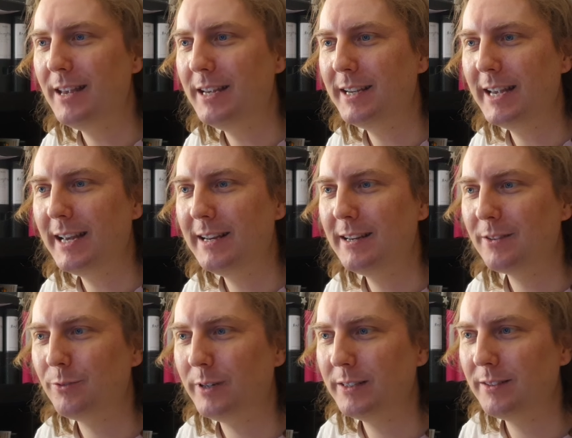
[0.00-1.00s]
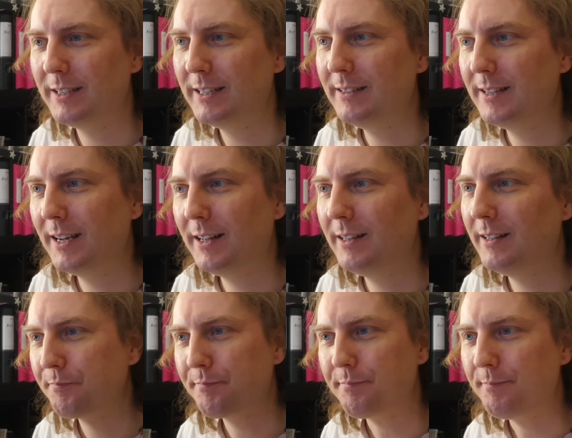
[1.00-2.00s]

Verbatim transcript: thing again, as far as I can tell.